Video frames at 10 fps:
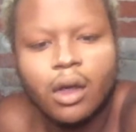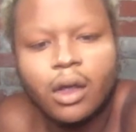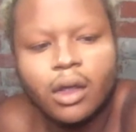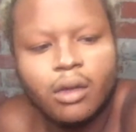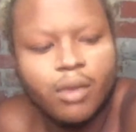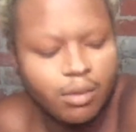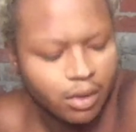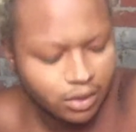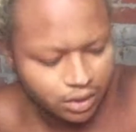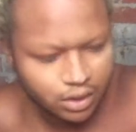keep my
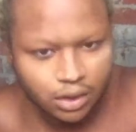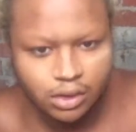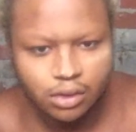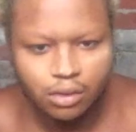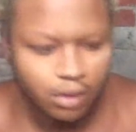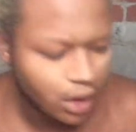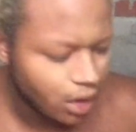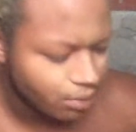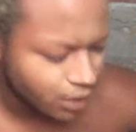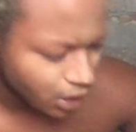brushes in this little
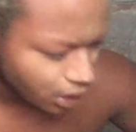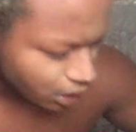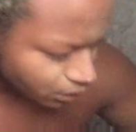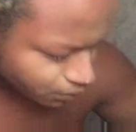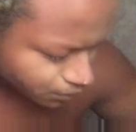cup thing.